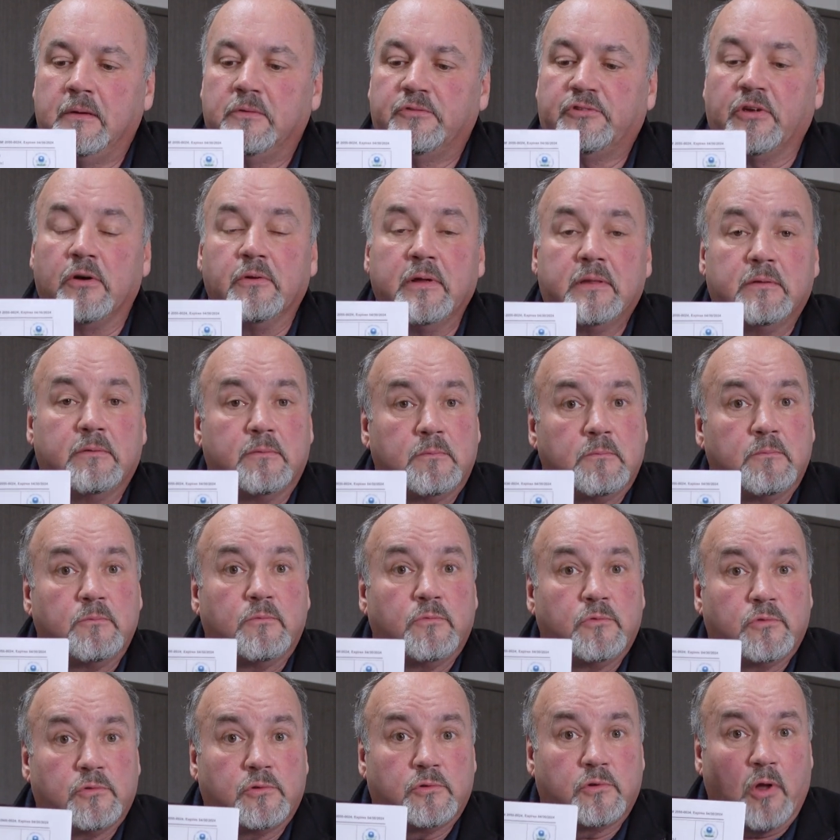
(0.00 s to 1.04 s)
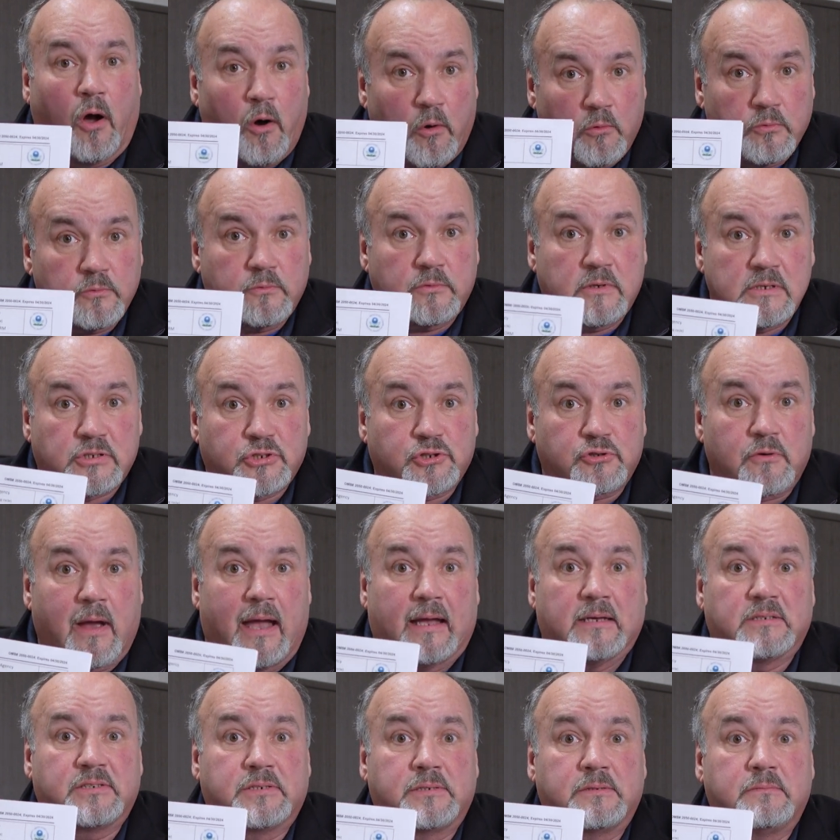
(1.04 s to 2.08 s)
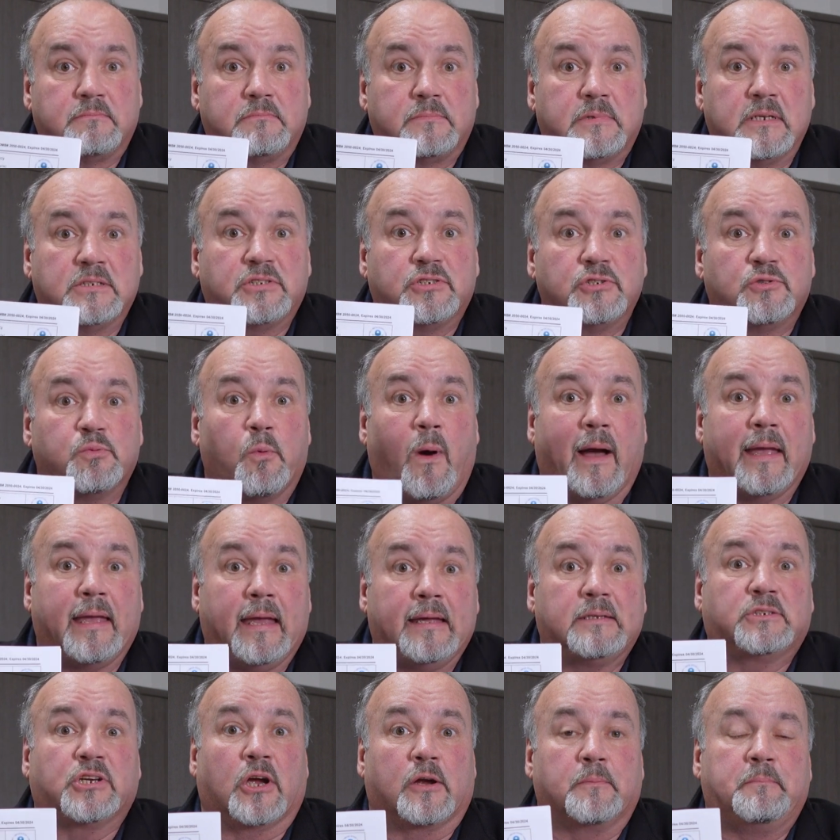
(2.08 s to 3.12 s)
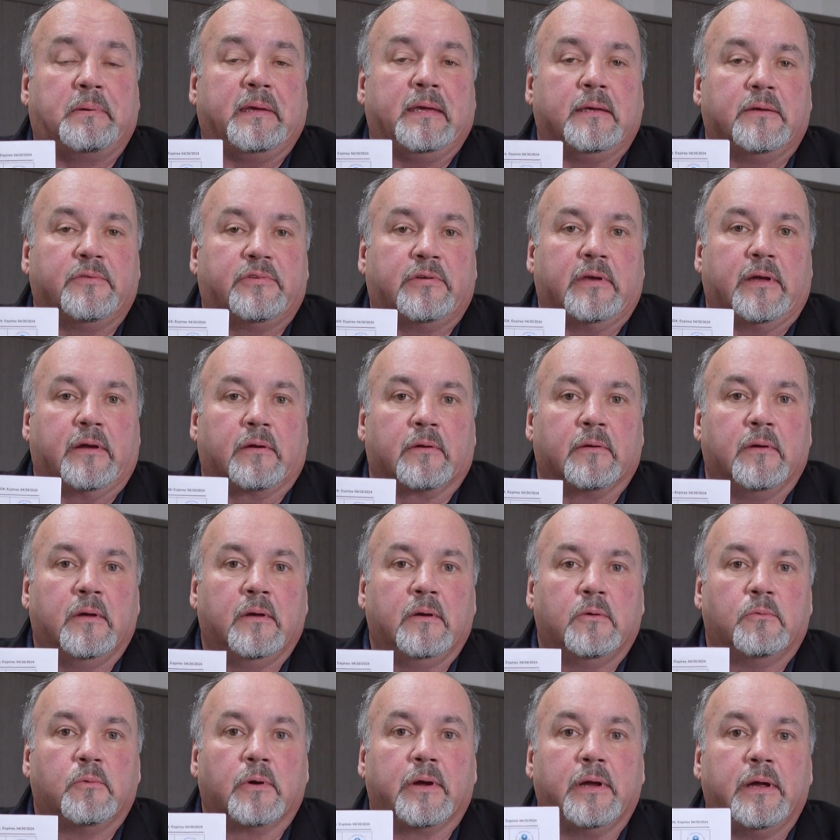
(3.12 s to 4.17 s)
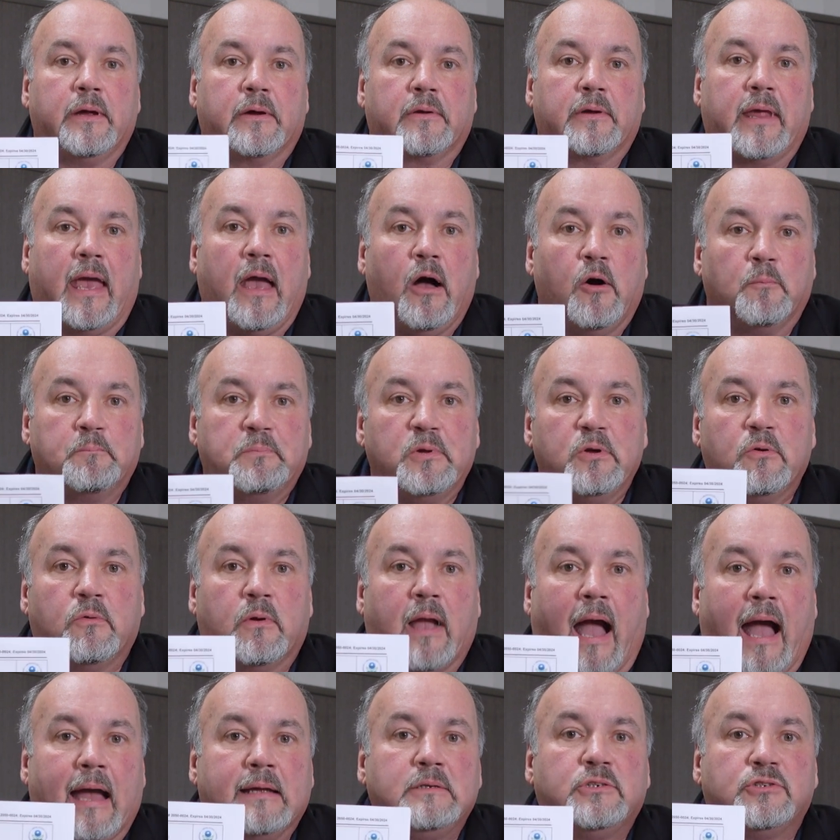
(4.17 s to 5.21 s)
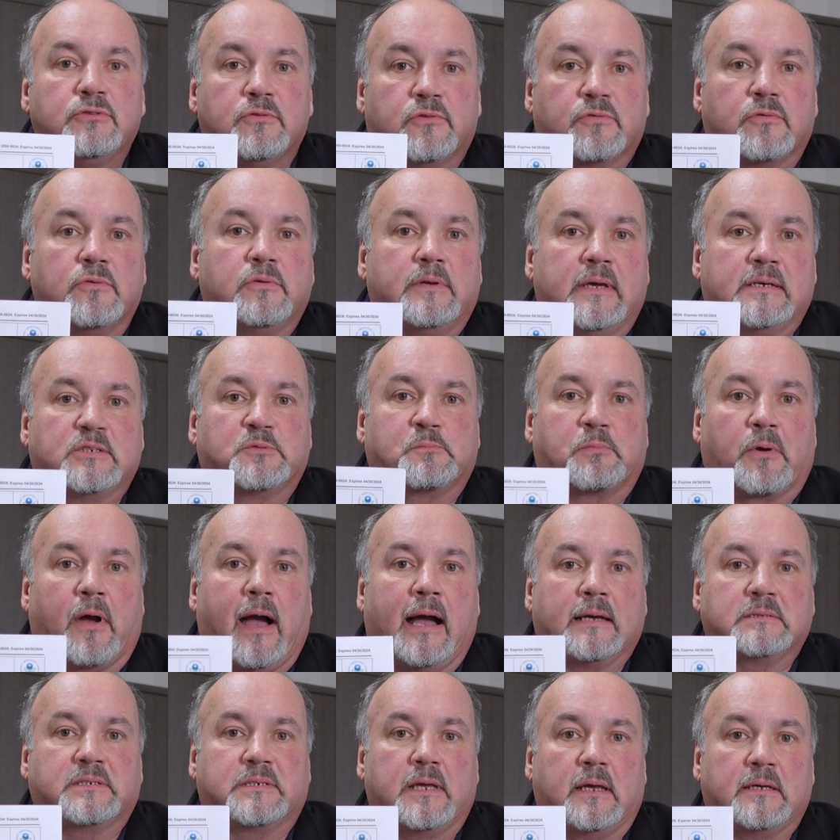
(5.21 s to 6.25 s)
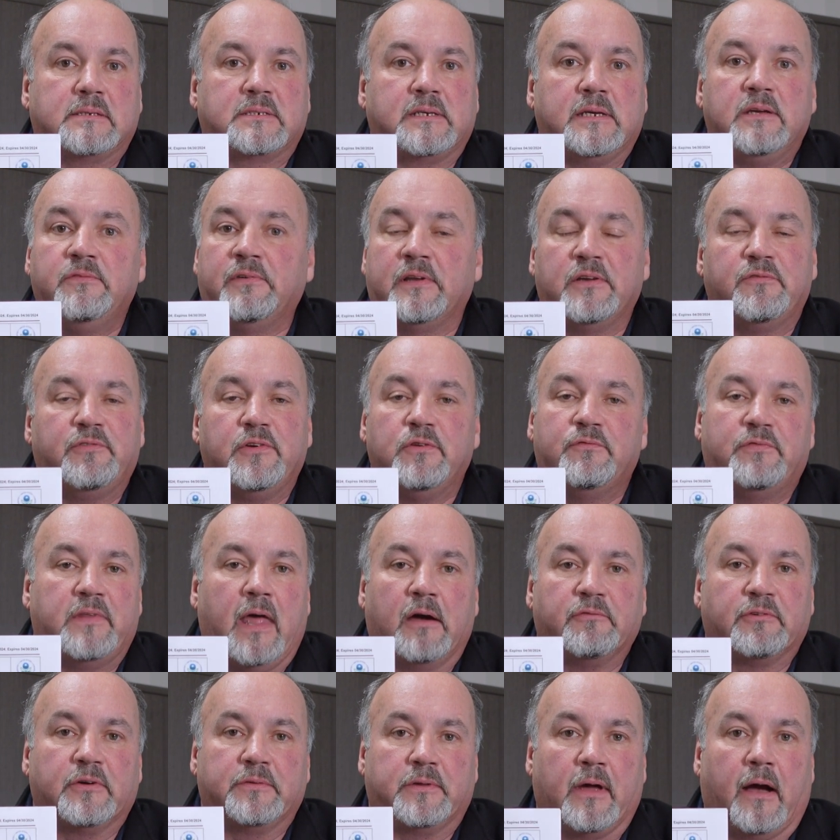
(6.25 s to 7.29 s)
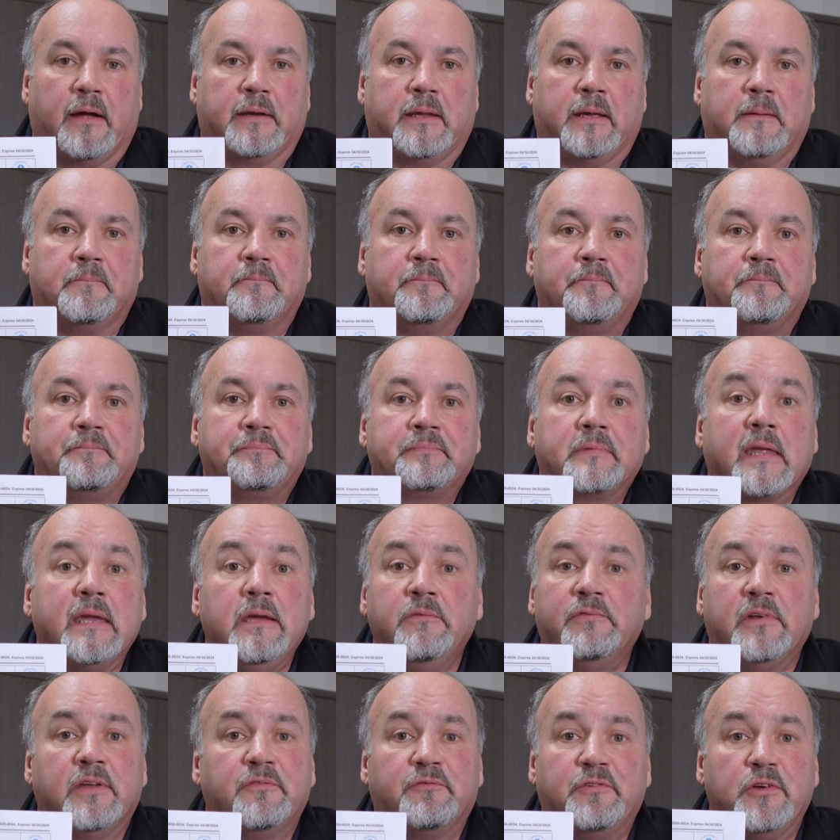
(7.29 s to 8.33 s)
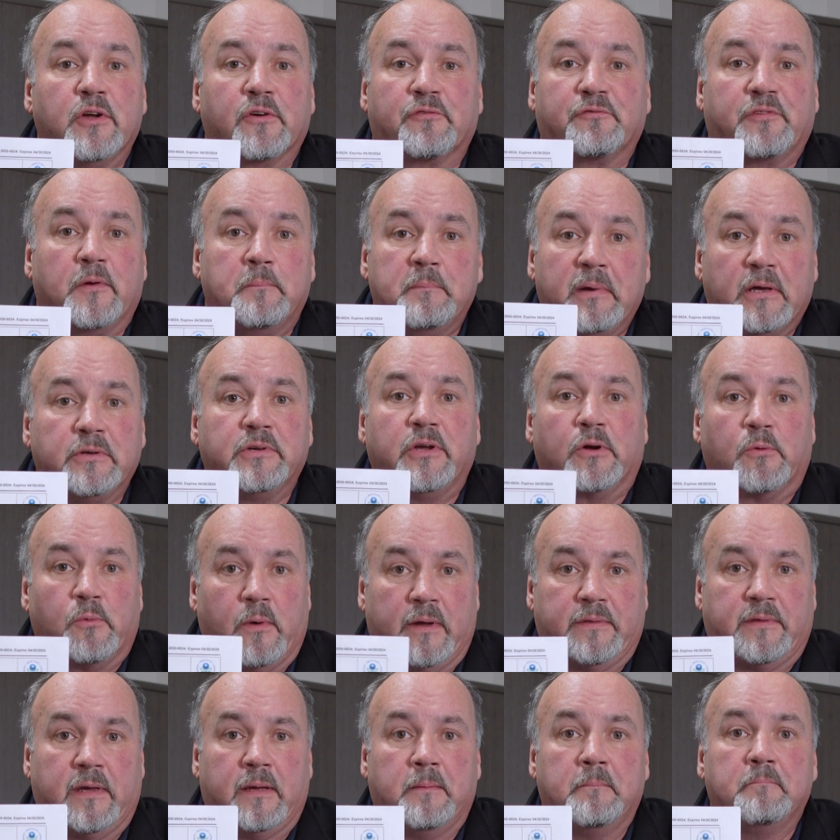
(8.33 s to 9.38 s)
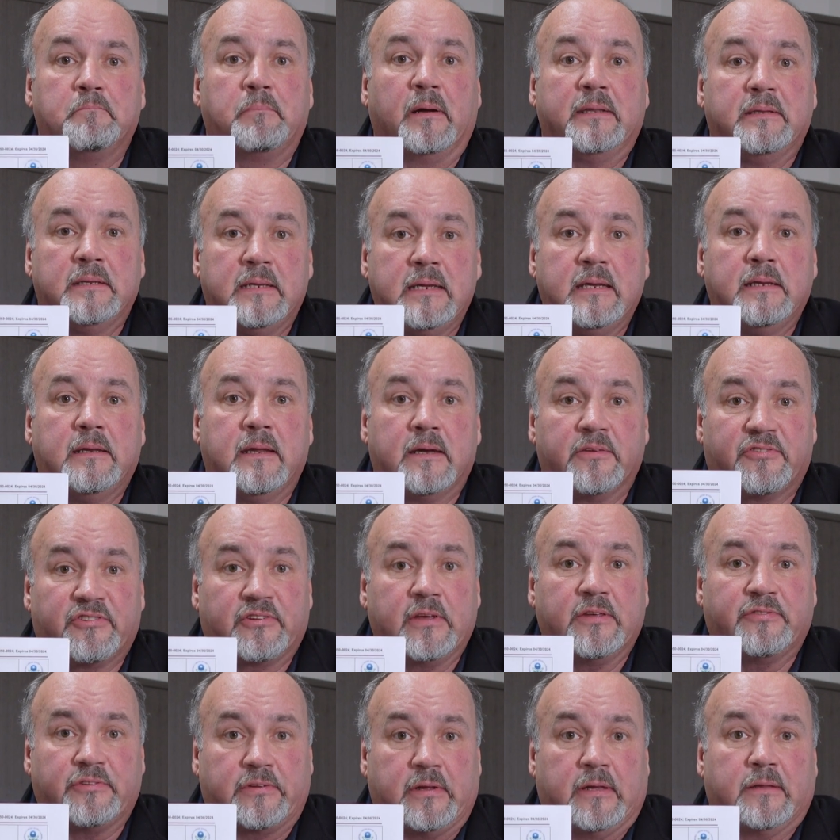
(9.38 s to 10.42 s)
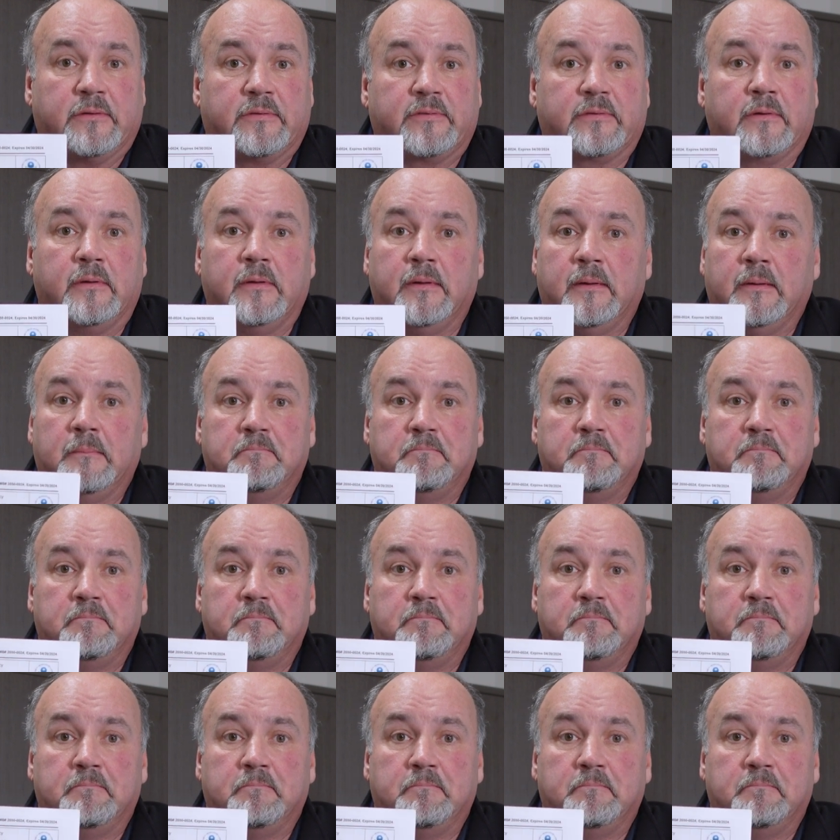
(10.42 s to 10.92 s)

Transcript: So don't distress. This is why HRP is here. We're here to help you, guide you through this process, even if you've never done it, even if you're familiar with it but need assistance.